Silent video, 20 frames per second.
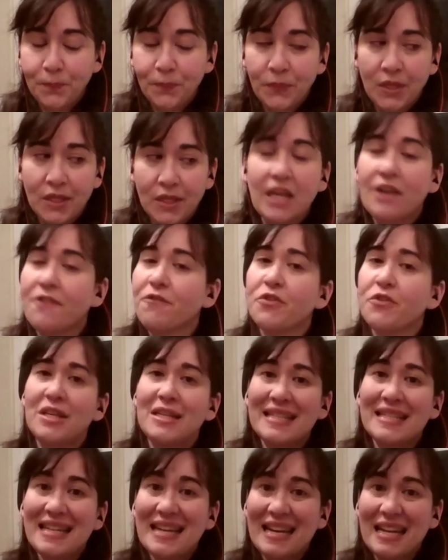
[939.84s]
like for
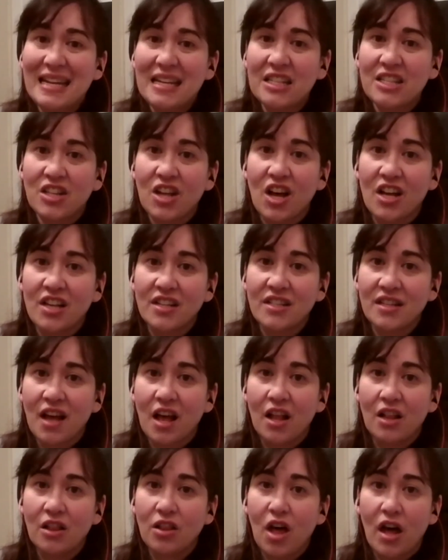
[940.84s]
these knitting songs,
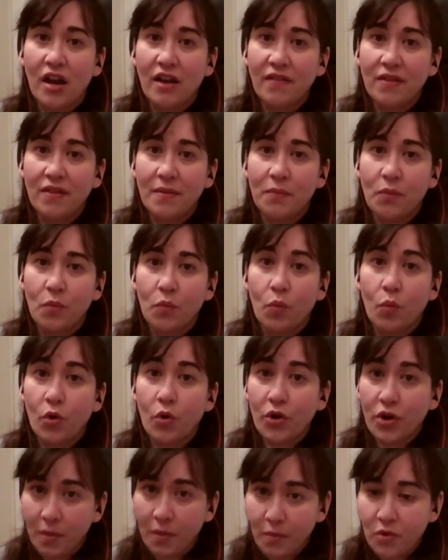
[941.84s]
a lot of them
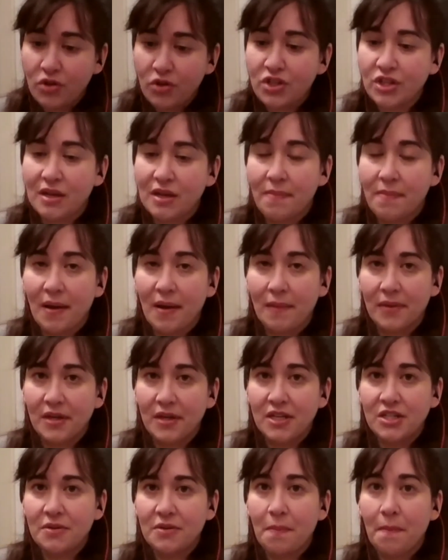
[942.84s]
were commercially
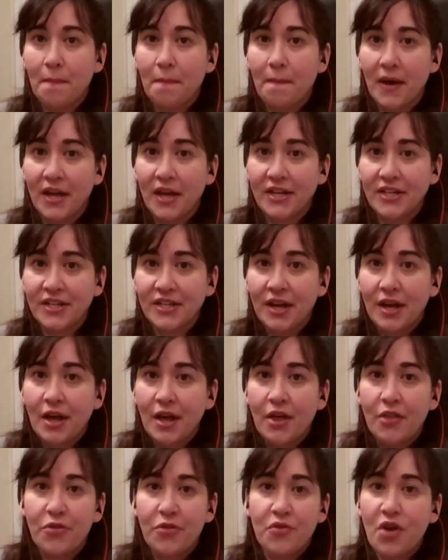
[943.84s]
published, but
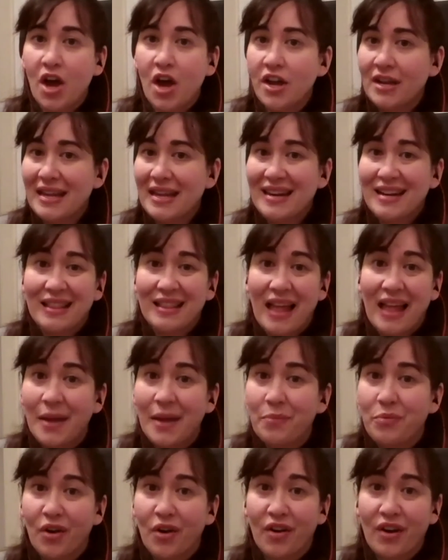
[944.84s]
they're not in a
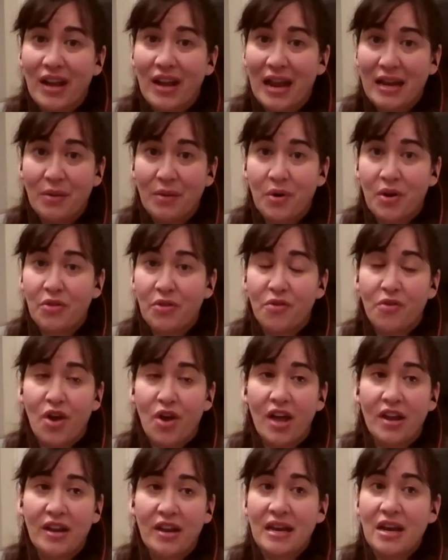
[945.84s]
library anywhere. They're
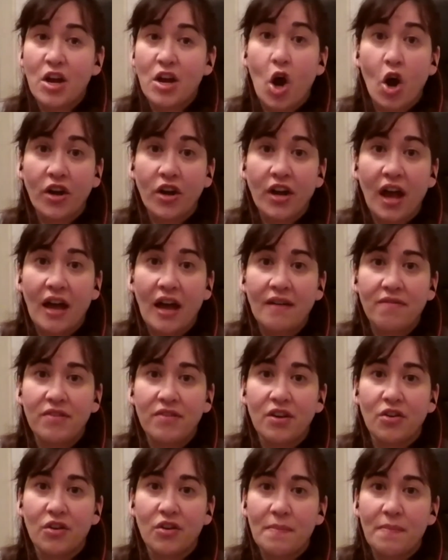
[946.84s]
not in an archive.
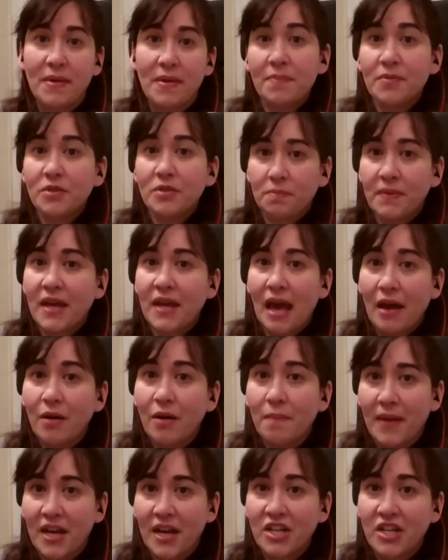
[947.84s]
They're in people's piano
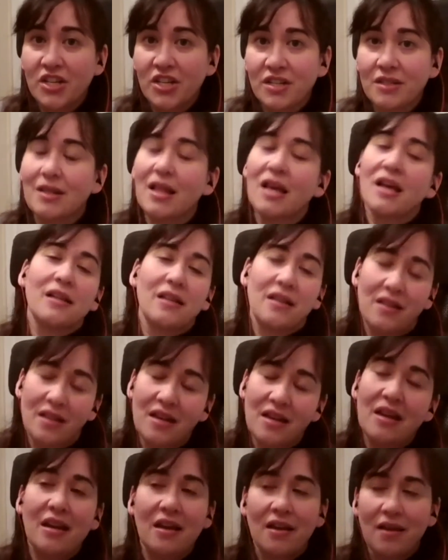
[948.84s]
benches. Luckily, the
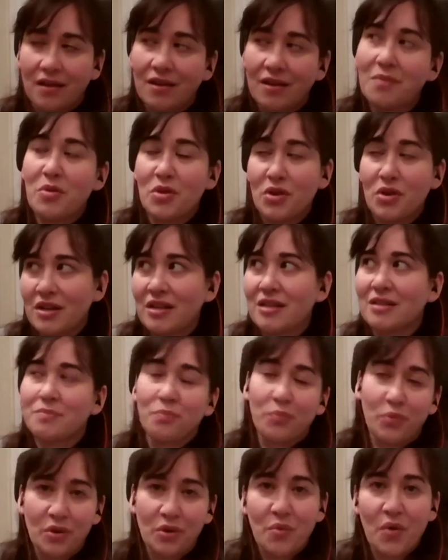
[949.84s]
knitting community is
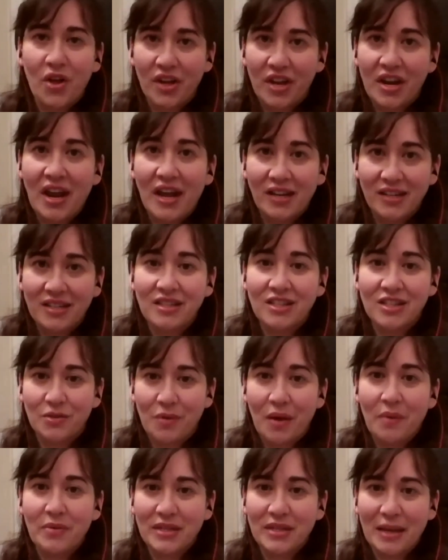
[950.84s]
pretty well connected. So
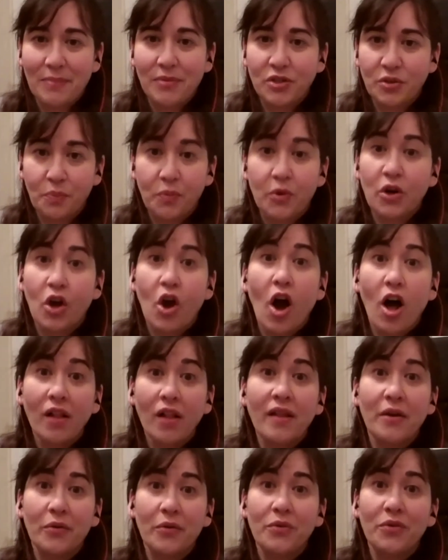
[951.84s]
I was able to put a call
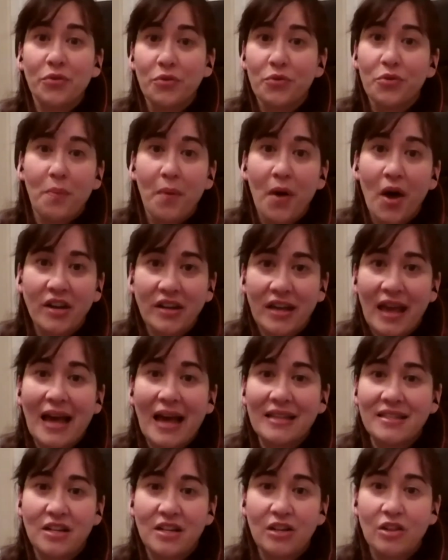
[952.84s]
out through the
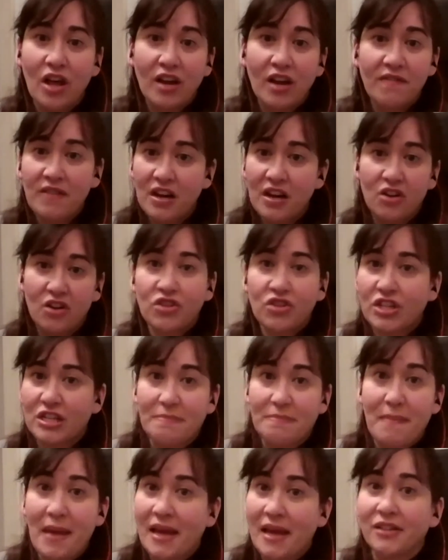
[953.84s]
podcast. And a lot of knitters just
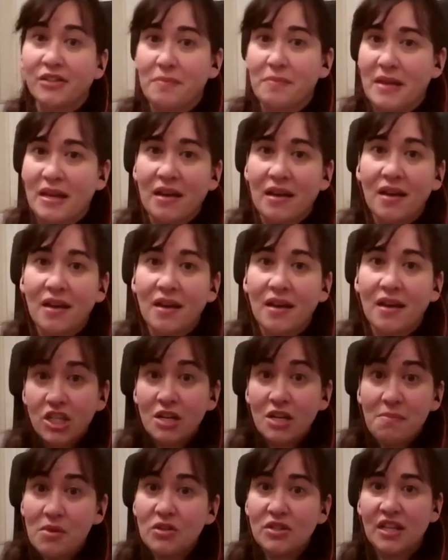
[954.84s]
mailed me
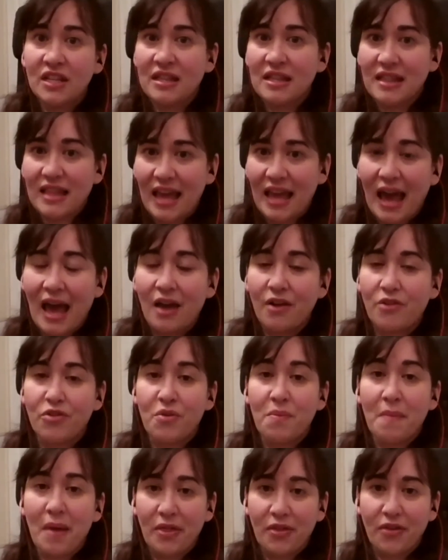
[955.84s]
sheet music that they had or
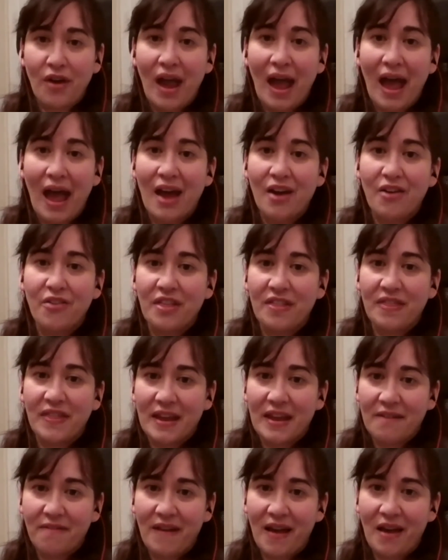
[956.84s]
their mother had or that they
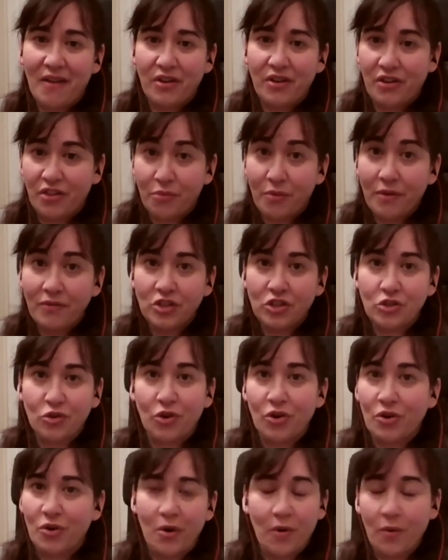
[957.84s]
had found at a thrift
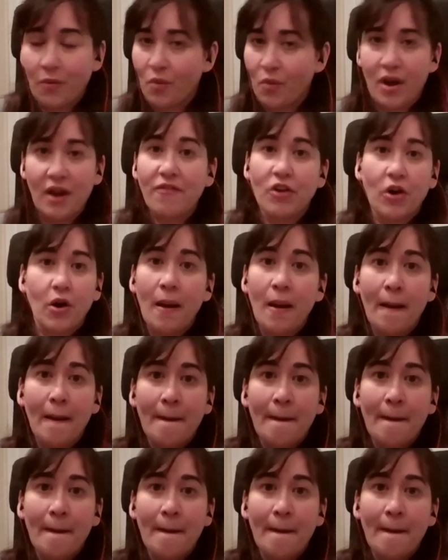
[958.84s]
store or whatever.